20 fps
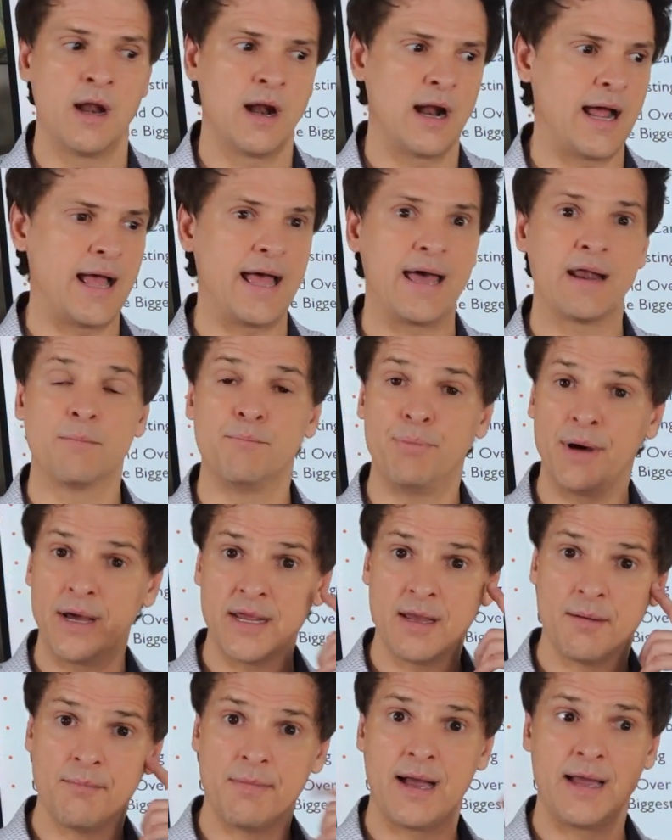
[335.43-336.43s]
I had a
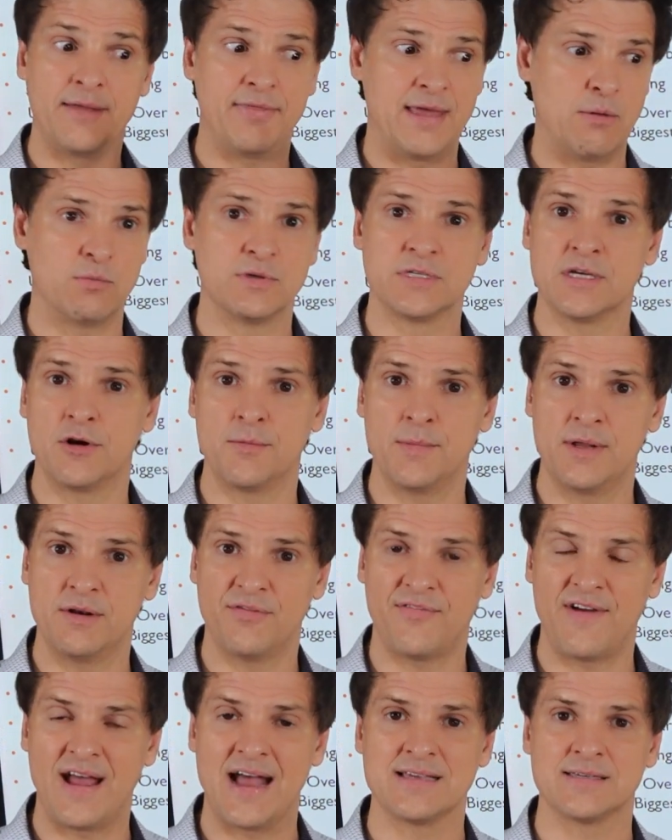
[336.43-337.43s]
buddy of mine that was intermittent
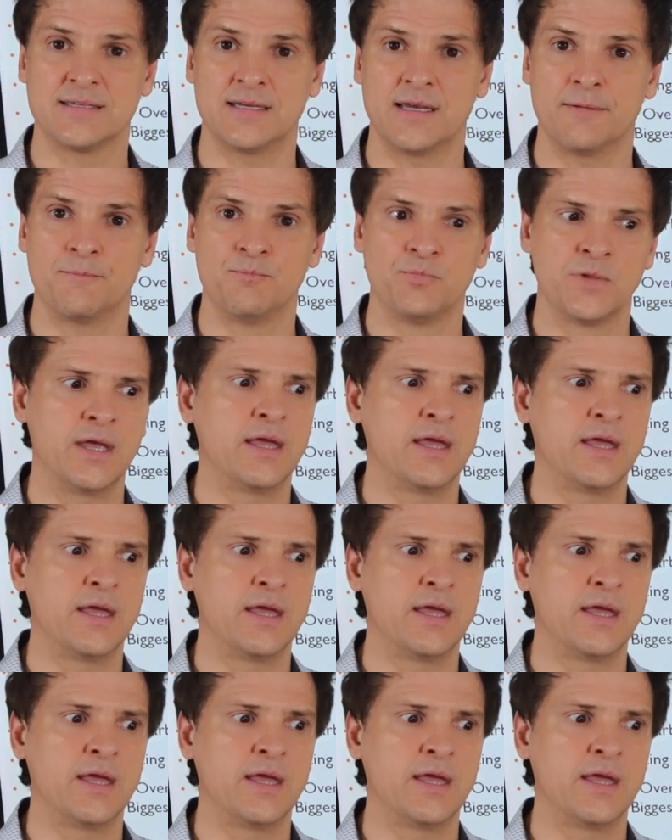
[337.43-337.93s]
fasting.